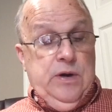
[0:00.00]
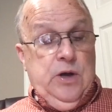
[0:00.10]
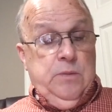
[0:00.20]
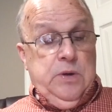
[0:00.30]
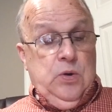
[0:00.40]
when he
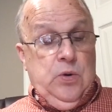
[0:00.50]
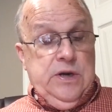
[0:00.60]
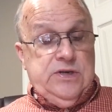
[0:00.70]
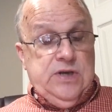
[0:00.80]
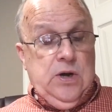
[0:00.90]
opened the door,
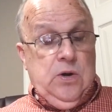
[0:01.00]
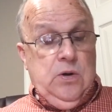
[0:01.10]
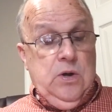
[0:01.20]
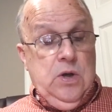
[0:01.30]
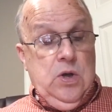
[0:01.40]
he
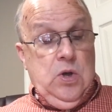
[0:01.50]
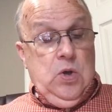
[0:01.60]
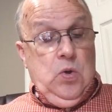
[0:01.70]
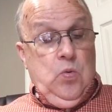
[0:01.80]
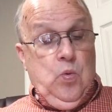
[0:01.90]
saw
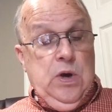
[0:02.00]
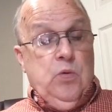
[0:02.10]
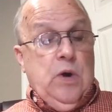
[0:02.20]
Will